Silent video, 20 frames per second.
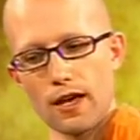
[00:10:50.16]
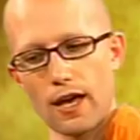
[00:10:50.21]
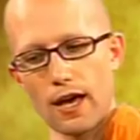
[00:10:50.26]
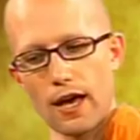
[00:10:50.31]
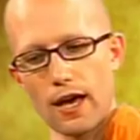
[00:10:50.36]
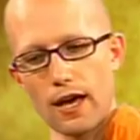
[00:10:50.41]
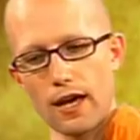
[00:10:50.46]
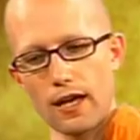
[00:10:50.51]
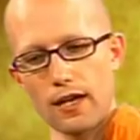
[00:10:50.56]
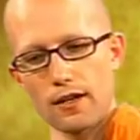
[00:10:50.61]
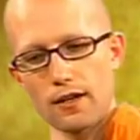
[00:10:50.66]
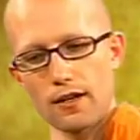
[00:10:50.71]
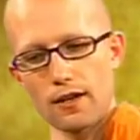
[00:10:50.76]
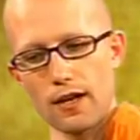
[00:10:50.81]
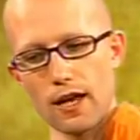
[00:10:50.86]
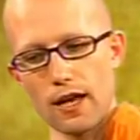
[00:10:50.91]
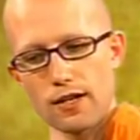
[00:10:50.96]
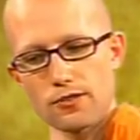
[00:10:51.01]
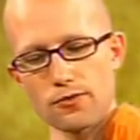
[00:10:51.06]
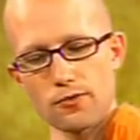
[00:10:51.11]

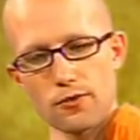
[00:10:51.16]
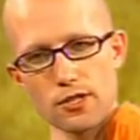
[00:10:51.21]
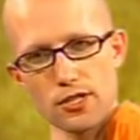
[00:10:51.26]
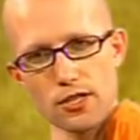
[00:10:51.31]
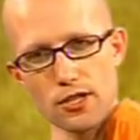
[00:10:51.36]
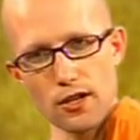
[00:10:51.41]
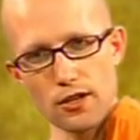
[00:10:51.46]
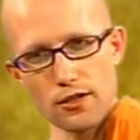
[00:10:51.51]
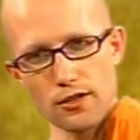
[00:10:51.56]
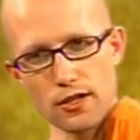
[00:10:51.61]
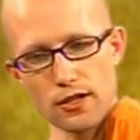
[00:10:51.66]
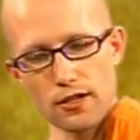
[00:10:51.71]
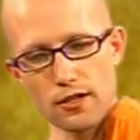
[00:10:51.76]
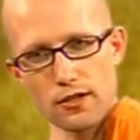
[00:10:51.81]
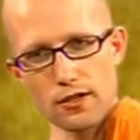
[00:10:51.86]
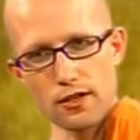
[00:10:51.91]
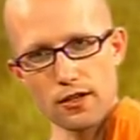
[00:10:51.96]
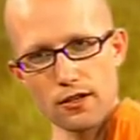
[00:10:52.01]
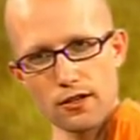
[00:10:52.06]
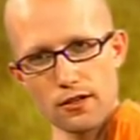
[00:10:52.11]
And as a result,
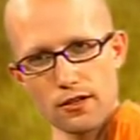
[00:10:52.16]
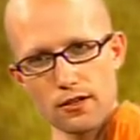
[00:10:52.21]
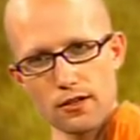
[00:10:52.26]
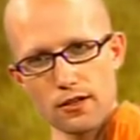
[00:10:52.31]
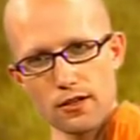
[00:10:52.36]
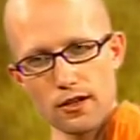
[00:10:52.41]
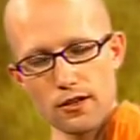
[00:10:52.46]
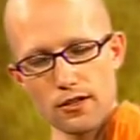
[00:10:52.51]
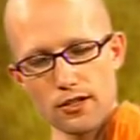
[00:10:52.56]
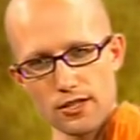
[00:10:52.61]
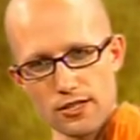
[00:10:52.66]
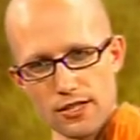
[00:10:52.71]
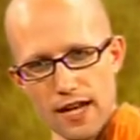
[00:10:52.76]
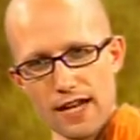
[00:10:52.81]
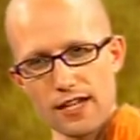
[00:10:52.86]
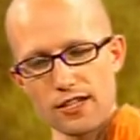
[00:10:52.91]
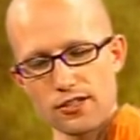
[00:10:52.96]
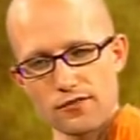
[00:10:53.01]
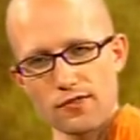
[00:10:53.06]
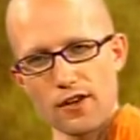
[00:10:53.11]
they're, they're, they're
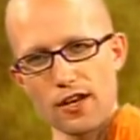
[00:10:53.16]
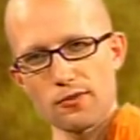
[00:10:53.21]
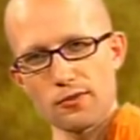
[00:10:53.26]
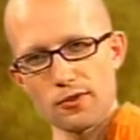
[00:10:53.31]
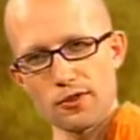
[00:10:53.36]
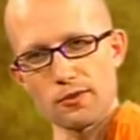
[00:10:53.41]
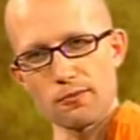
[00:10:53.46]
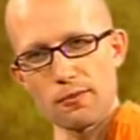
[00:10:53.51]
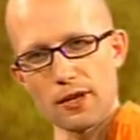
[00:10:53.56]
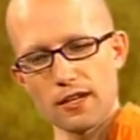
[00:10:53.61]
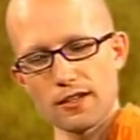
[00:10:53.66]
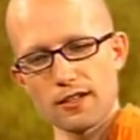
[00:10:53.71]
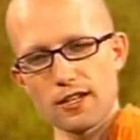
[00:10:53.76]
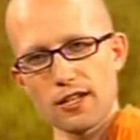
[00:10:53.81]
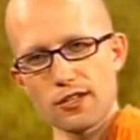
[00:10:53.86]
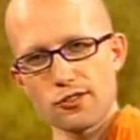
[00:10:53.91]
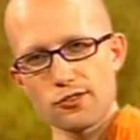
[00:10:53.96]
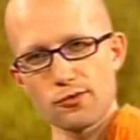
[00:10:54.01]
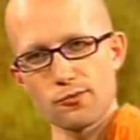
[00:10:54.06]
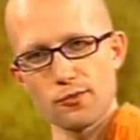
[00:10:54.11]
dissatisfied with the
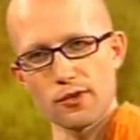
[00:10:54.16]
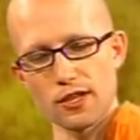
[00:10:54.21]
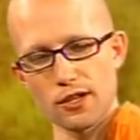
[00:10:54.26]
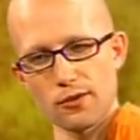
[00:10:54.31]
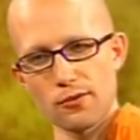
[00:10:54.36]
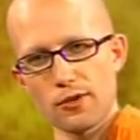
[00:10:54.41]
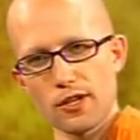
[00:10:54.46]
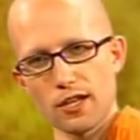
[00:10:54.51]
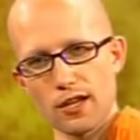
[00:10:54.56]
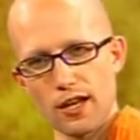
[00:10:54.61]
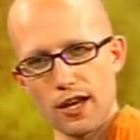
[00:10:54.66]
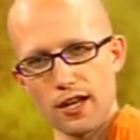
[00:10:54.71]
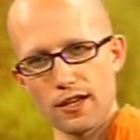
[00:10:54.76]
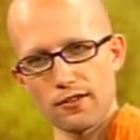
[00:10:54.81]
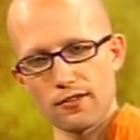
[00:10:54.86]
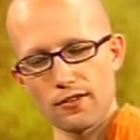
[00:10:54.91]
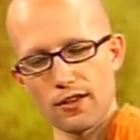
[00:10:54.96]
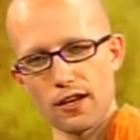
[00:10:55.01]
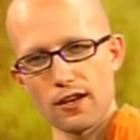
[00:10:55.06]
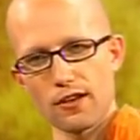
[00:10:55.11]
meditation when they
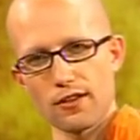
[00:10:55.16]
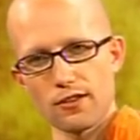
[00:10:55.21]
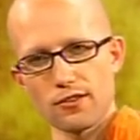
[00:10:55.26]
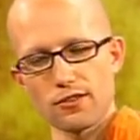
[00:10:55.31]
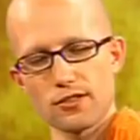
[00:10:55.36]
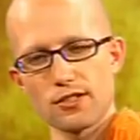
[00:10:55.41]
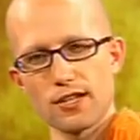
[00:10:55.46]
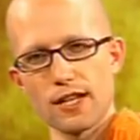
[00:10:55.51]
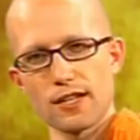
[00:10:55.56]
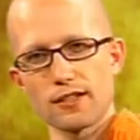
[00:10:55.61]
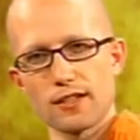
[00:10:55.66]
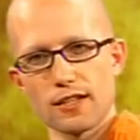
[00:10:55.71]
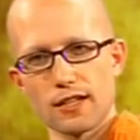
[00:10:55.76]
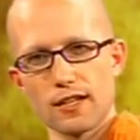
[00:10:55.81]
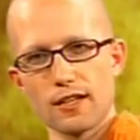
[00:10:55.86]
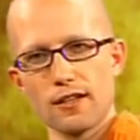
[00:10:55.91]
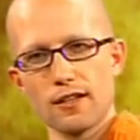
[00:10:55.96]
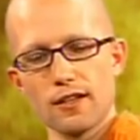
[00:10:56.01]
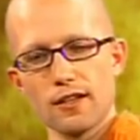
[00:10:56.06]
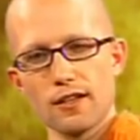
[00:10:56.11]
realize that there's
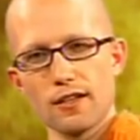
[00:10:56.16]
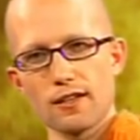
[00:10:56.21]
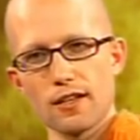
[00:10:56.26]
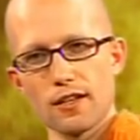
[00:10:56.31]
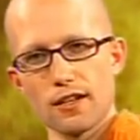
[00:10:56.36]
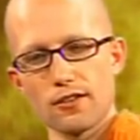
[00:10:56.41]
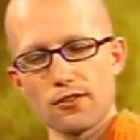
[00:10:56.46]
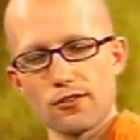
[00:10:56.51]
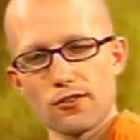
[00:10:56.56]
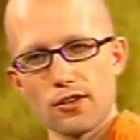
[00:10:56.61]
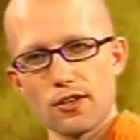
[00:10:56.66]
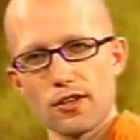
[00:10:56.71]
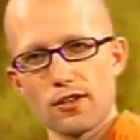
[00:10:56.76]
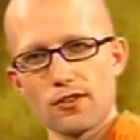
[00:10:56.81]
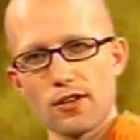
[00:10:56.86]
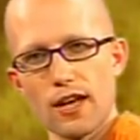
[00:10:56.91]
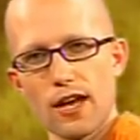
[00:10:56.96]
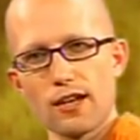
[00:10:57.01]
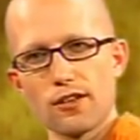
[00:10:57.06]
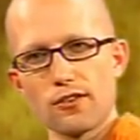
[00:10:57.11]
nothing that is going to
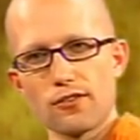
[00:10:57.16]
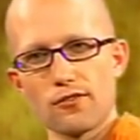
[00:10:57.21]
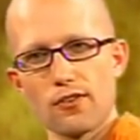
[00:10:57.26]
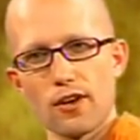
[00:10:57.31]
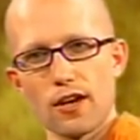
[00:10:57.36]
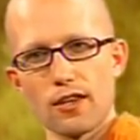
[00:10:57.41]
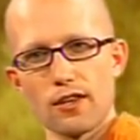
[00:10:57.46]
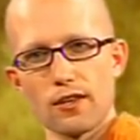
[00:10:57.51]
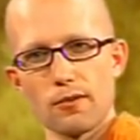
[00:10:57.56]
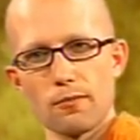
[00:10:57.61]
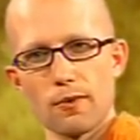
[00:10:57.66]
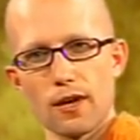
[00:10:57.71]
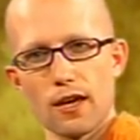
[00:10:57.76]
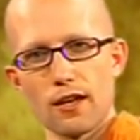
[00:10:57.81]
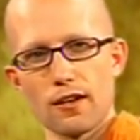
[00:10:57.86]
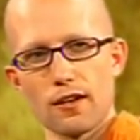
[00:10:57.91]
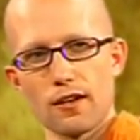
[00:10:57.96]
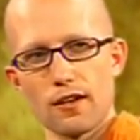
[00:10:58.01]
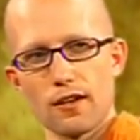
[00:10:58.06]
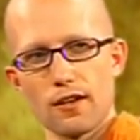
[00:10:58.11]
satisfy them.
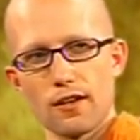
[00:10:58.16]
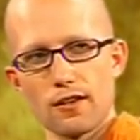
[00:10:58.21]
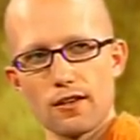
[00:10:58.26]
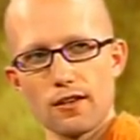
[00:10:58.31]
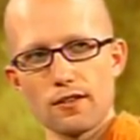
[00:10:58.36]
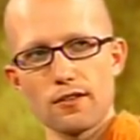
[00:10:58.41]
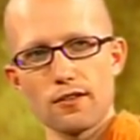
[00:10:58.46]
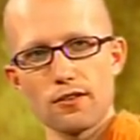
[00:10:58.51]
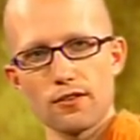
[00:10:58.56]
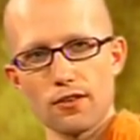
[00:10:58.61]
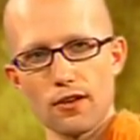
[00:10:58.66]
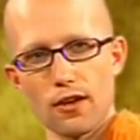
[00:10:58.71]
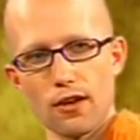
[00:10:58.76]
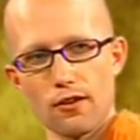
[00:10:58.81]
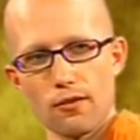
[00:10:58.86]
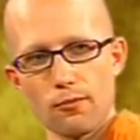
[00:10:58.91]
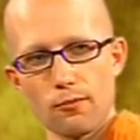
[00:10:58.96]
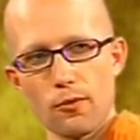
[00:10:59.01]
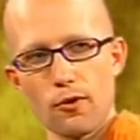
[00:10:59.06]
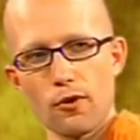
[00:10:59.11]
And this is
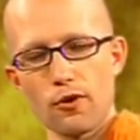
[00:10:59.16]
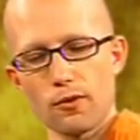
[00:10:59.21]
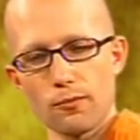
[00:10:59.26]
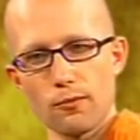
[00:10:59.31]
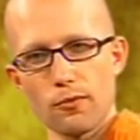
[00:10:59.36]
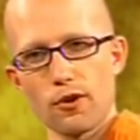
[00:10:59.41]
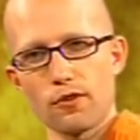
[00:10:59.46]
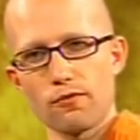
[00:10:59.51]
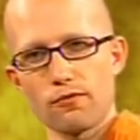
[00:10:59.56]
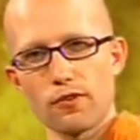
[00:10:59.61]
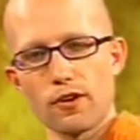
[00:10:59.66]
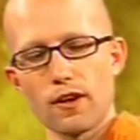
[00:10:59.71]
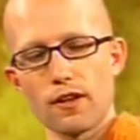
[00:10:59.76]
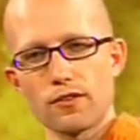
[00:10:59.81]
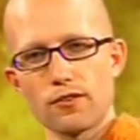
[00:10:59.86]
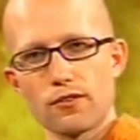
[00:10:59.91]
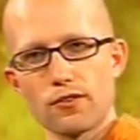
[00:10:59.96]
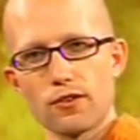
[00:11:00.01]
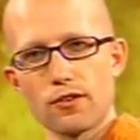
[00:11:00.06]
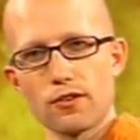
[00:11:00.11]
an important point for us to